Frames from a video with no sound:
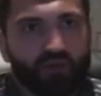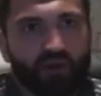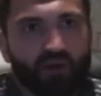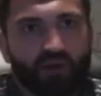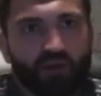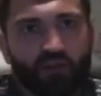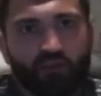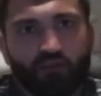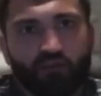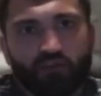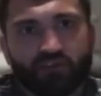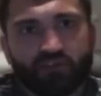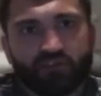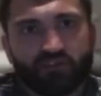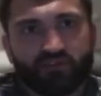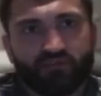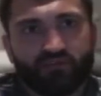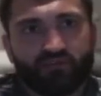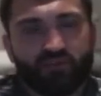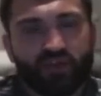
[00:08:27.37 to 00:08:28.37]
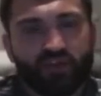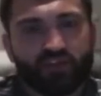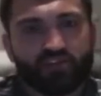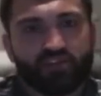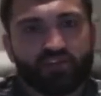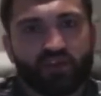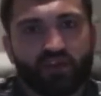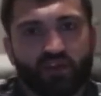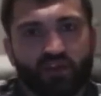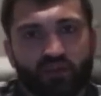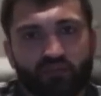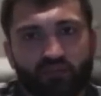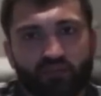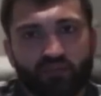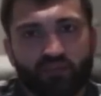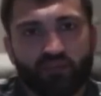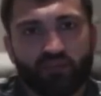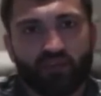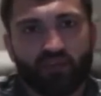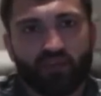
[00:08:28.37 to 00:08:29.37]
I don't know. It's magic,
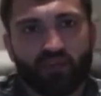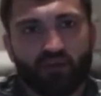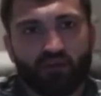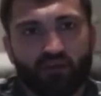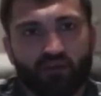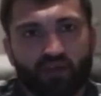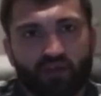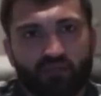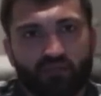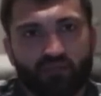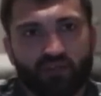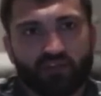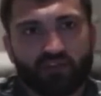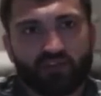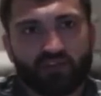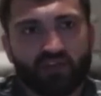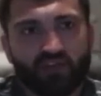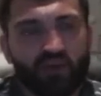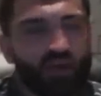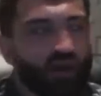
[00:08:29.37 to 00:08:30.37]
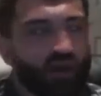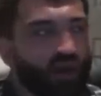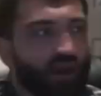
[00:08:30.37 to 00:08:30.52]
not magic.